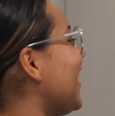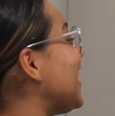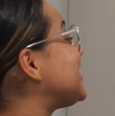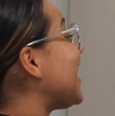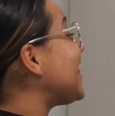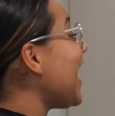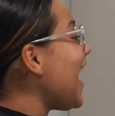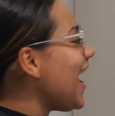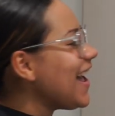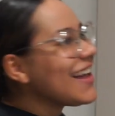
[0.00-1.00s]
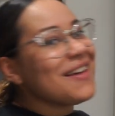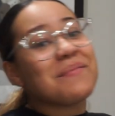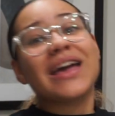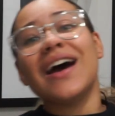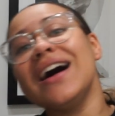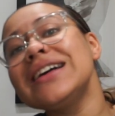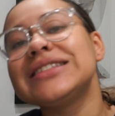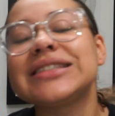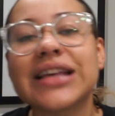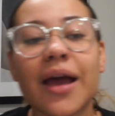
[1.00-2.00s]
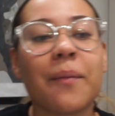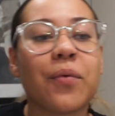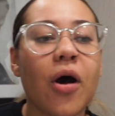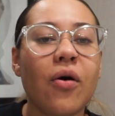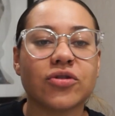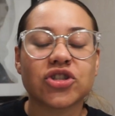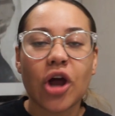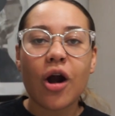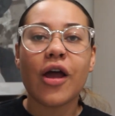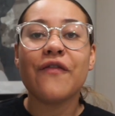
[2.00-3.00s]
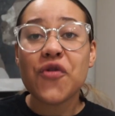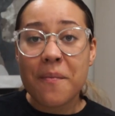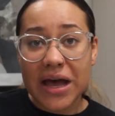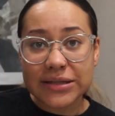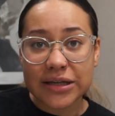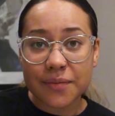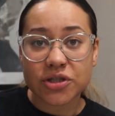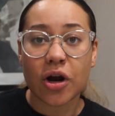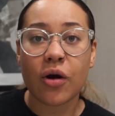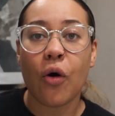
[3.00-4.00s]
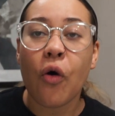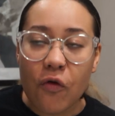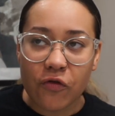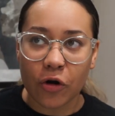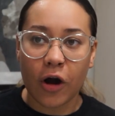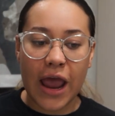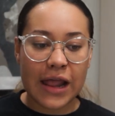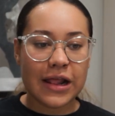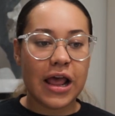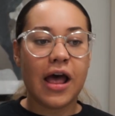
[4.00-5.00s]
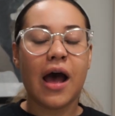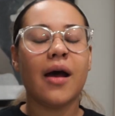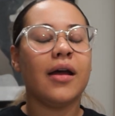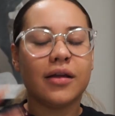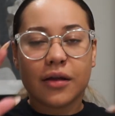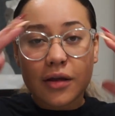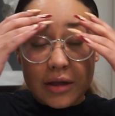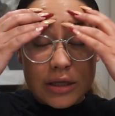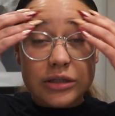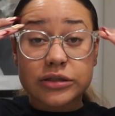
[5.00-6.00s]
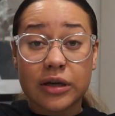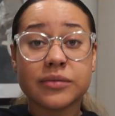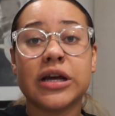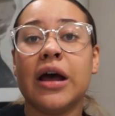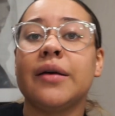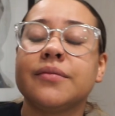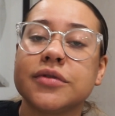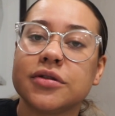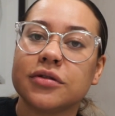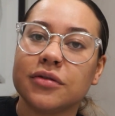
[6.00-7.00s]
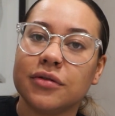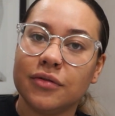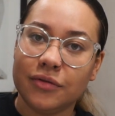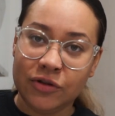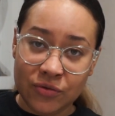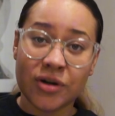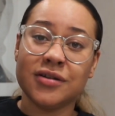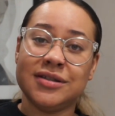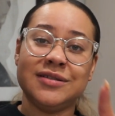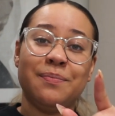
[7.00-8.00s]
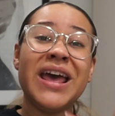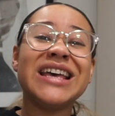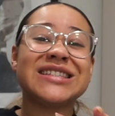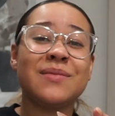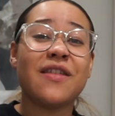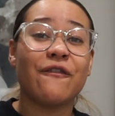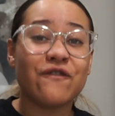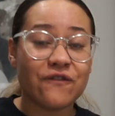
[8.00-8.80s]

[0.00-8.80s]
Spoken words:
I said that because it's like, bro, if you mess up, start over. And sometimes you nurses piss me the